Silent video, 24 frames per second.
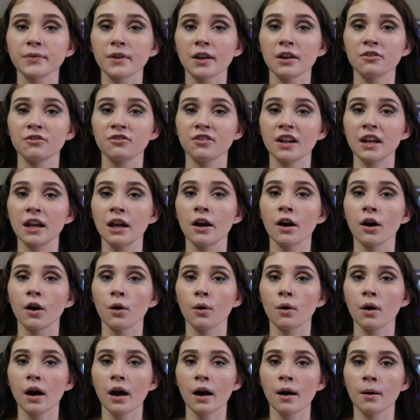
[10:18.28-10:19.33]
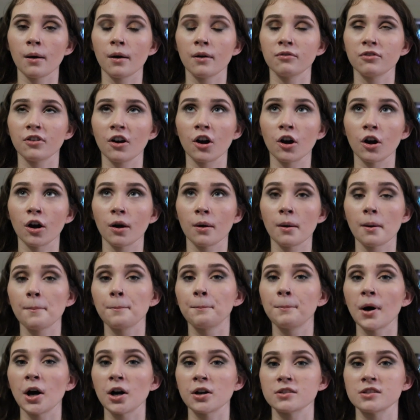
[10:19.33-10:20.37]
video of her
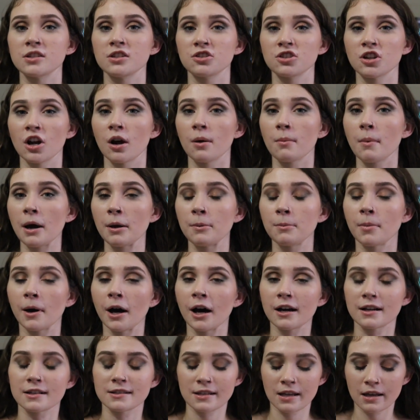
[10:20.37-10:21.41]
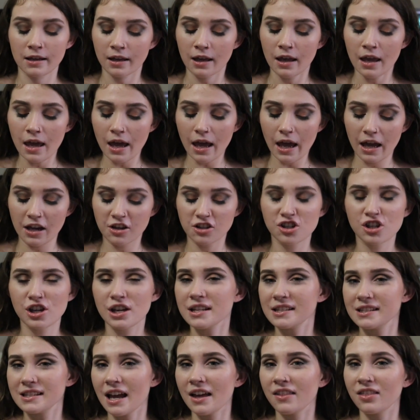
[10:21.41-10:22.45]
Boxycharm unboxing, and she
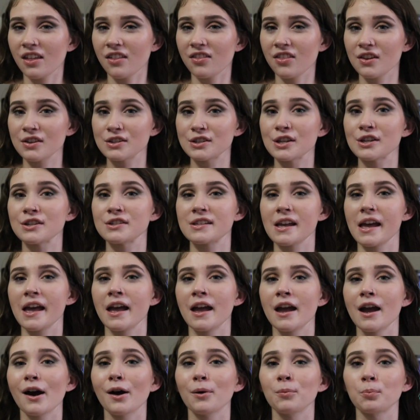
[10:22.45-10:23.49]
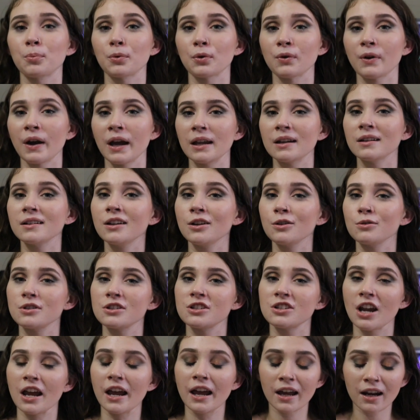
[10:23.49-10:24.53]
said that this is a brand new
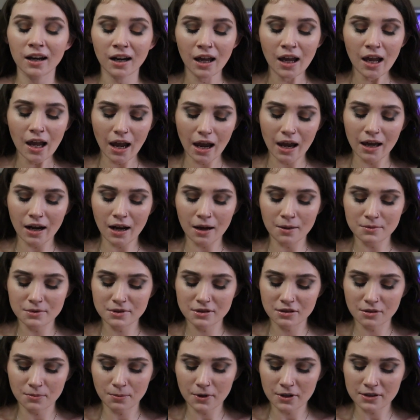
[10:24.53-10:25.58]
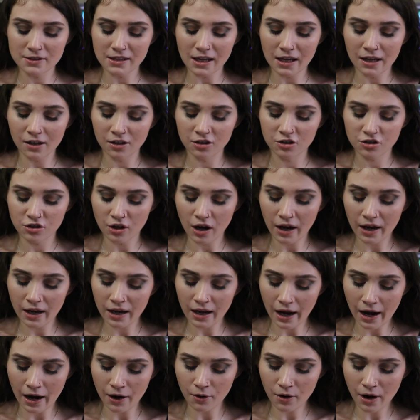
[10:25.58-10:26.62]
shade, and I'm super excited to try
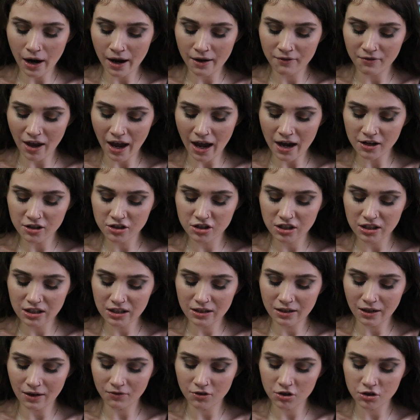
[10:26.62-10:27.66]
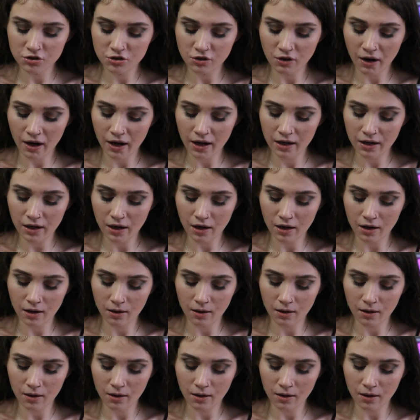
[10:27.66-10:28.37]
it out. I've actually never tried